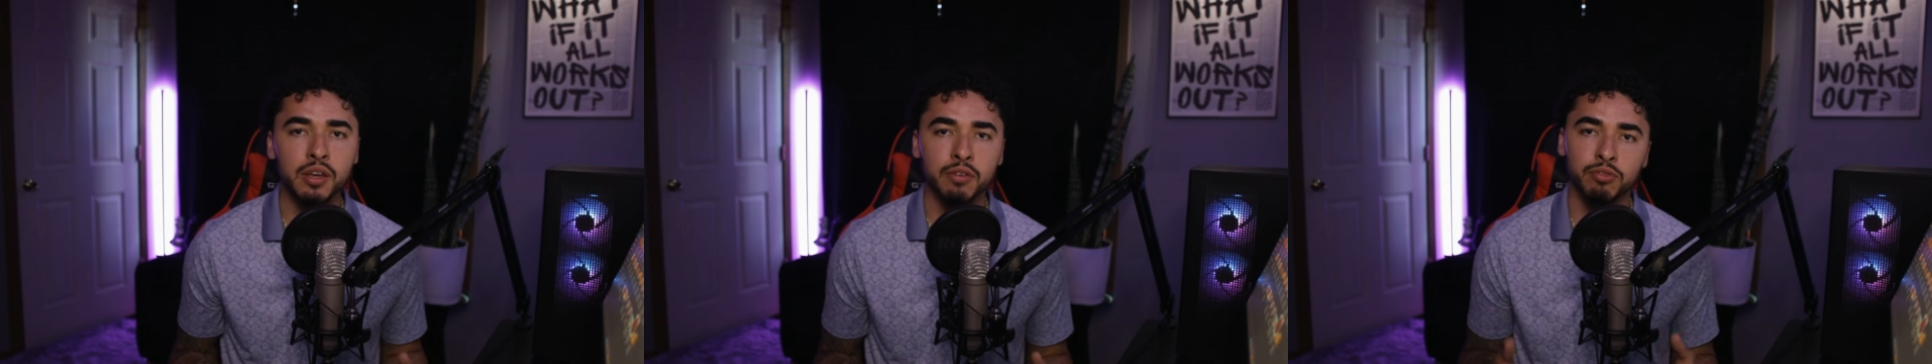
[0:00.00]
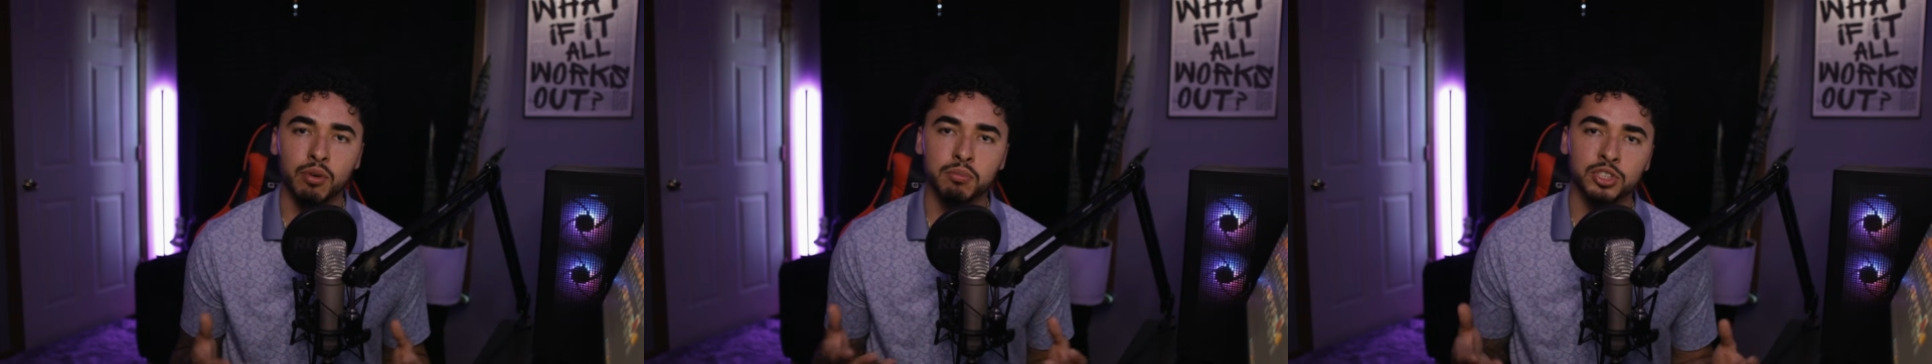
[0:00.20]

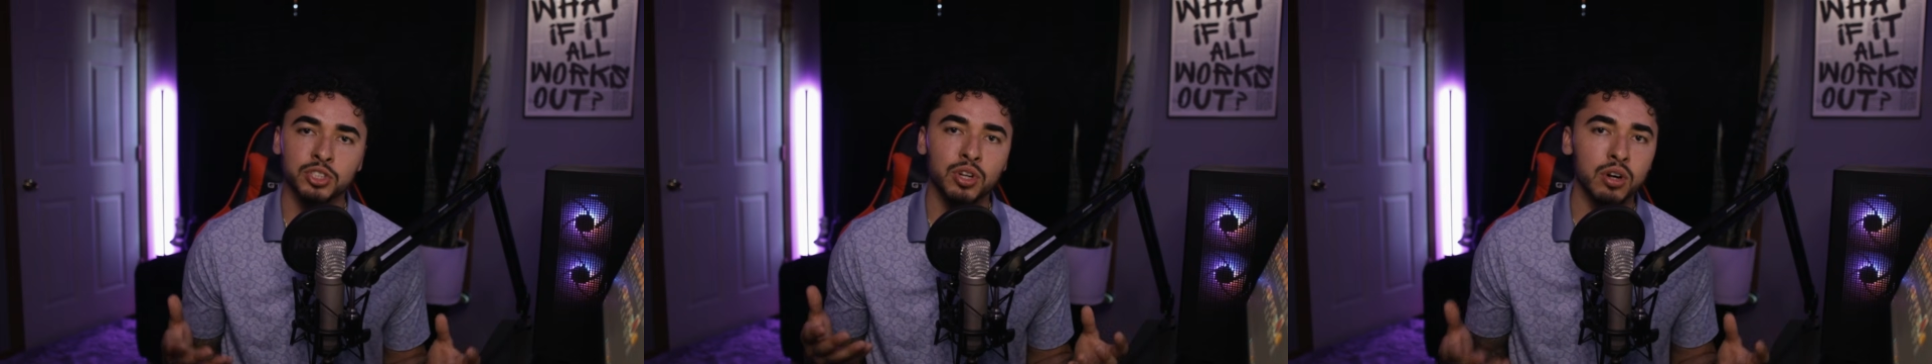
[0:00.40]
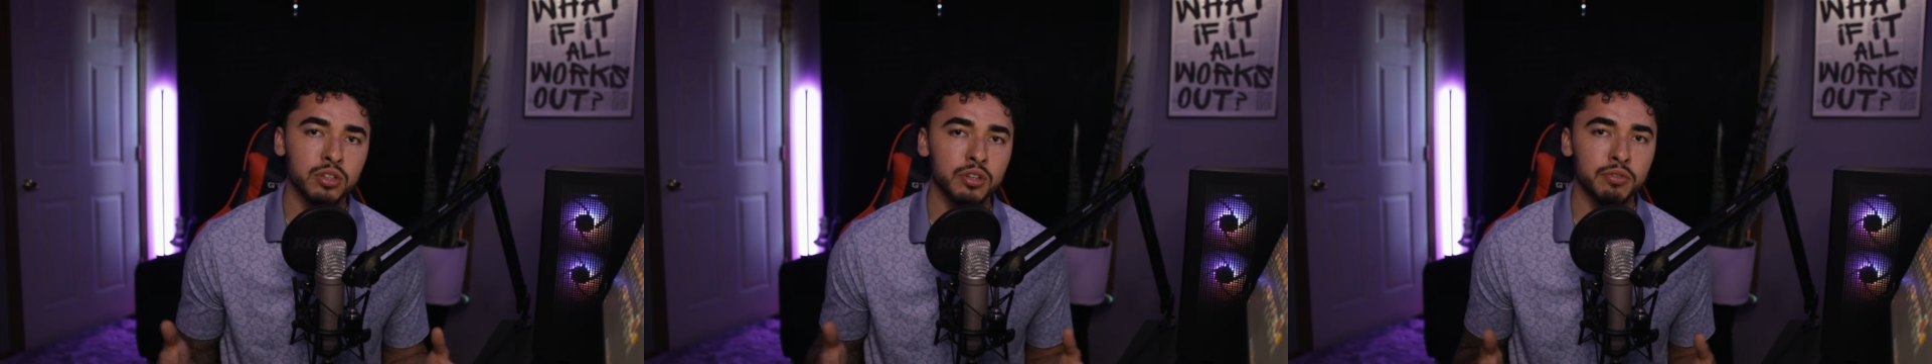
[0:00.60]
from
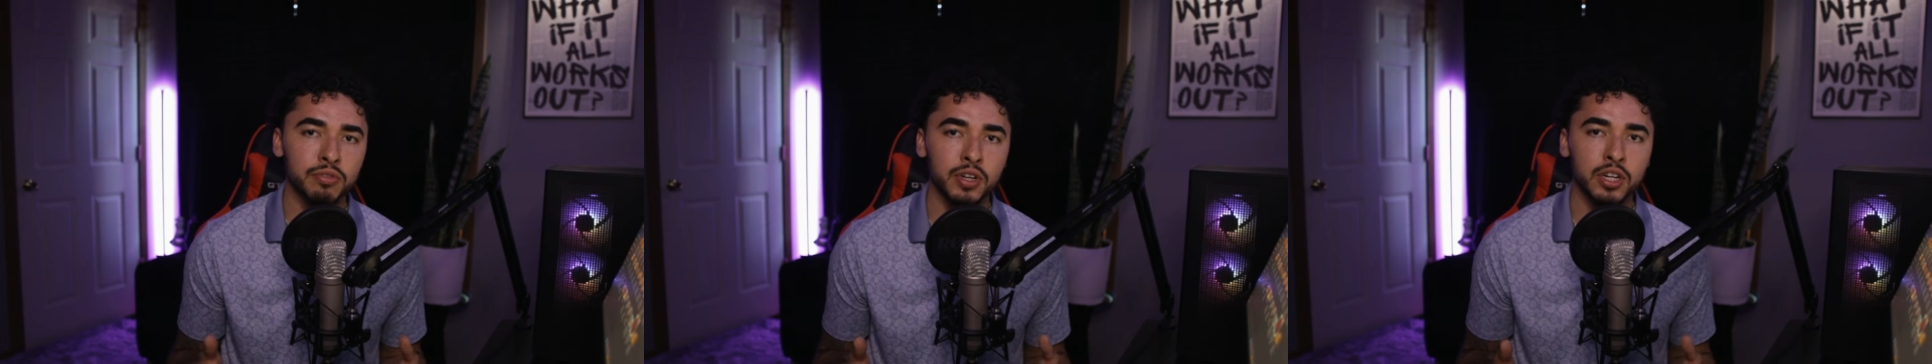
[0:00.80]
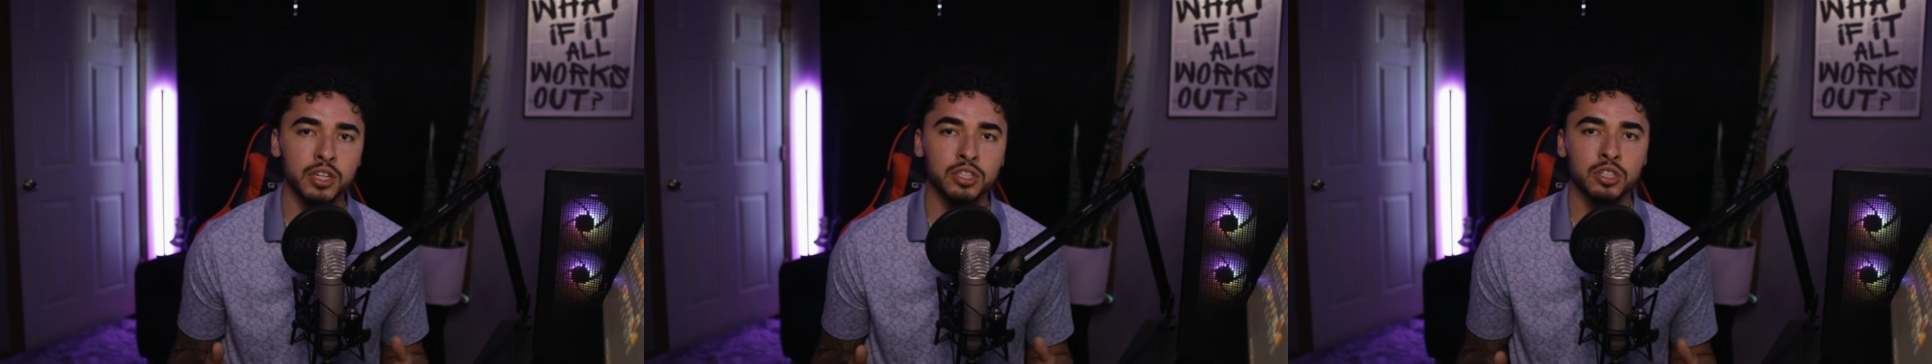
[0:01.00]
start to
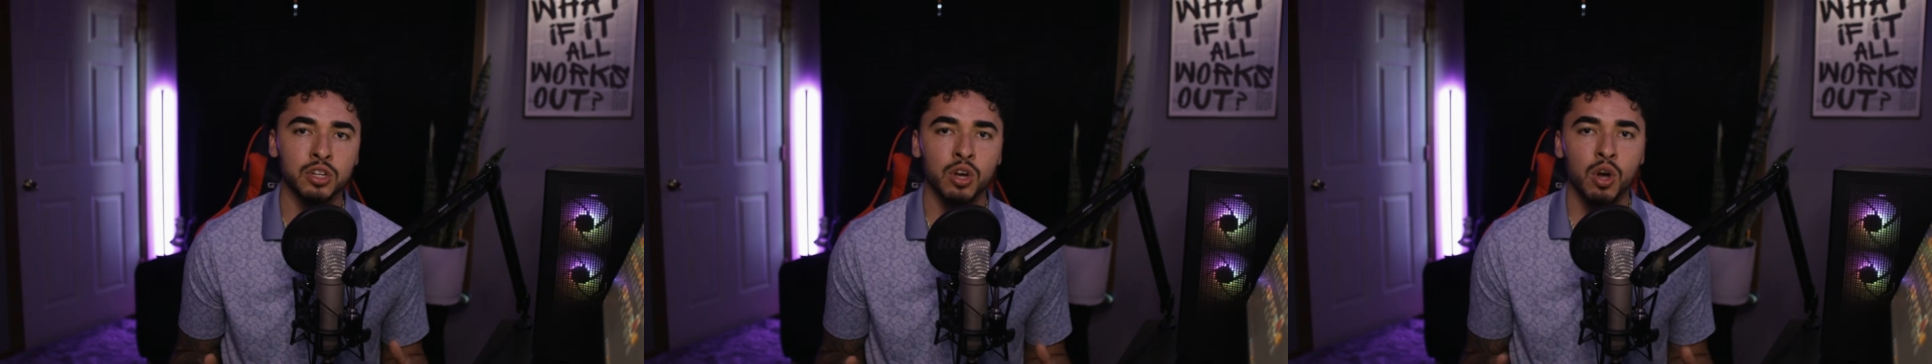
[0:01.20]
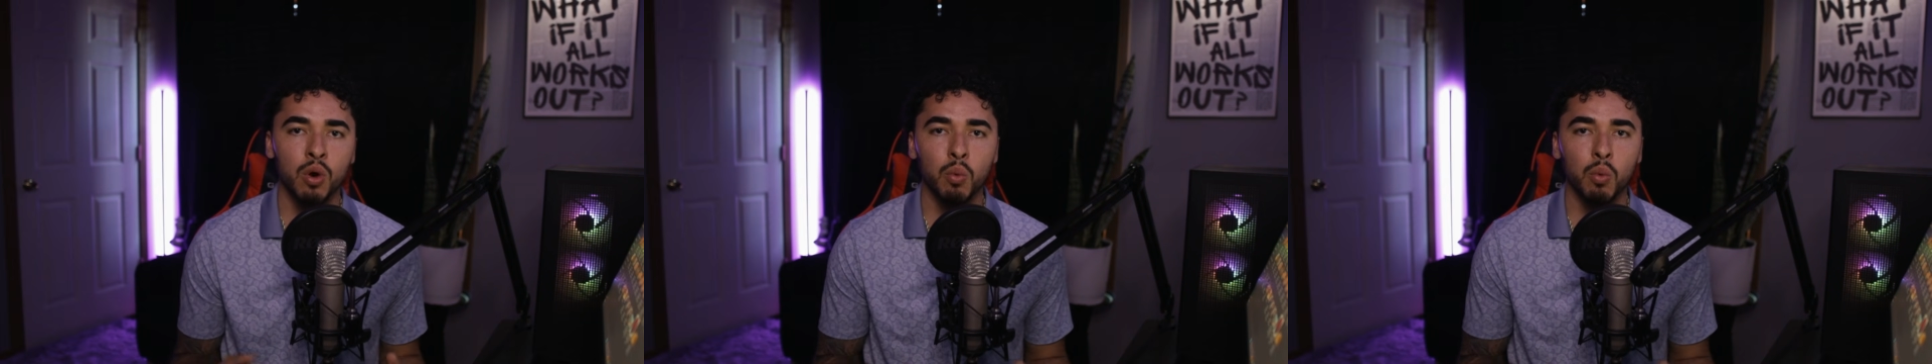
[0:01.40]
finish